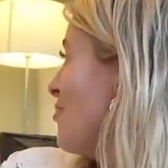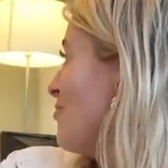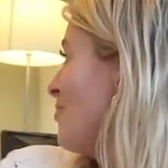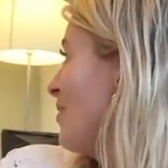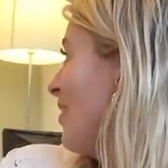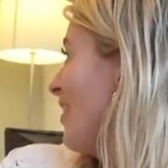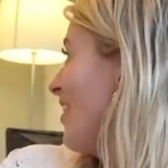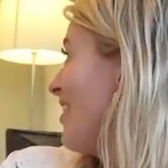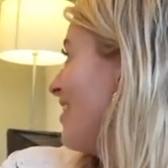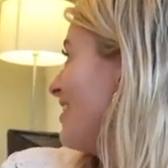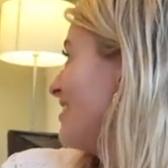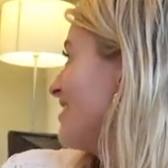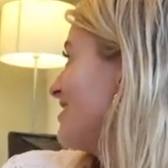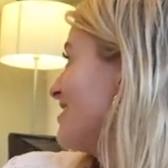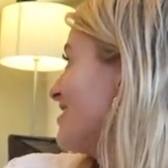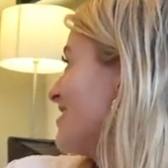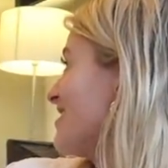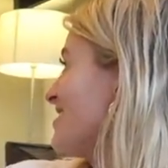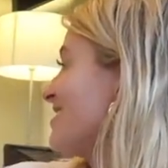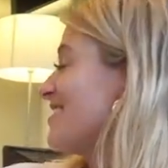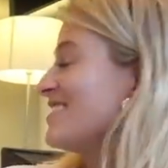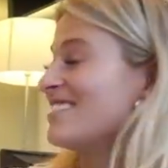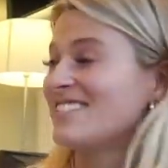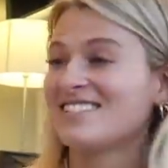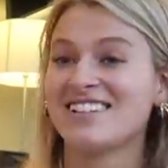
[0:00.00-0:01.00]
our
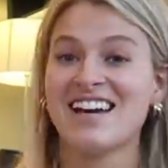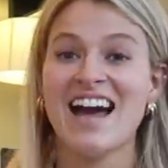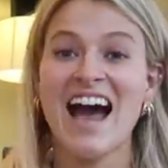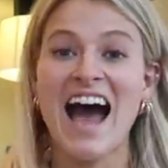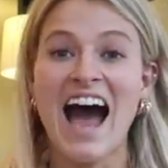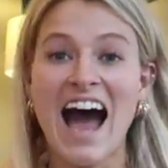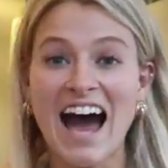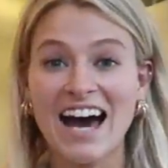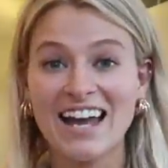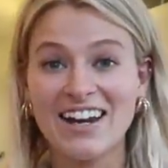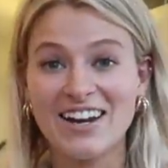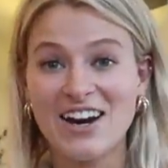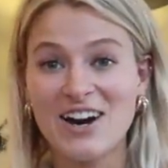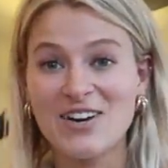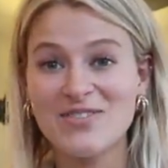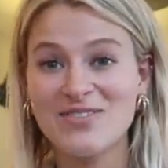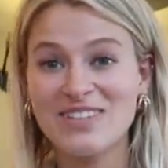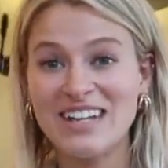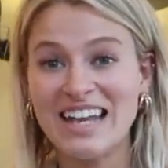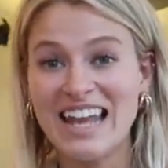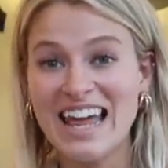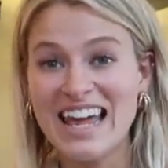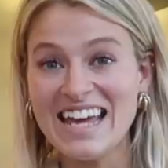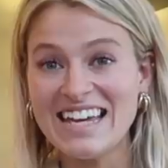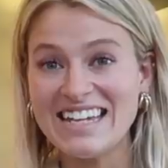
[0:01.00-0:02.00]
plants, and our
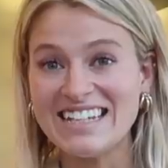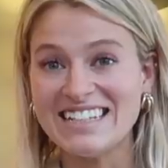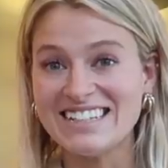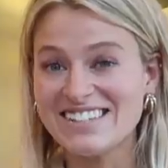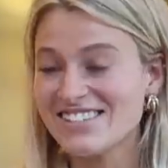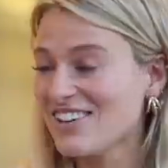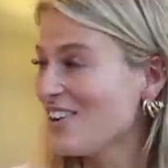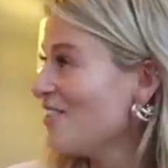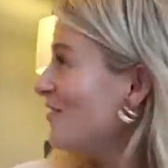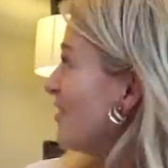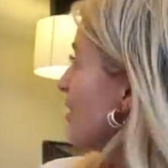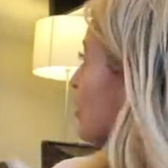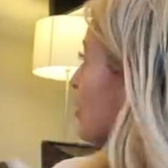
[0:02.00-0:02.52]
plates. Oh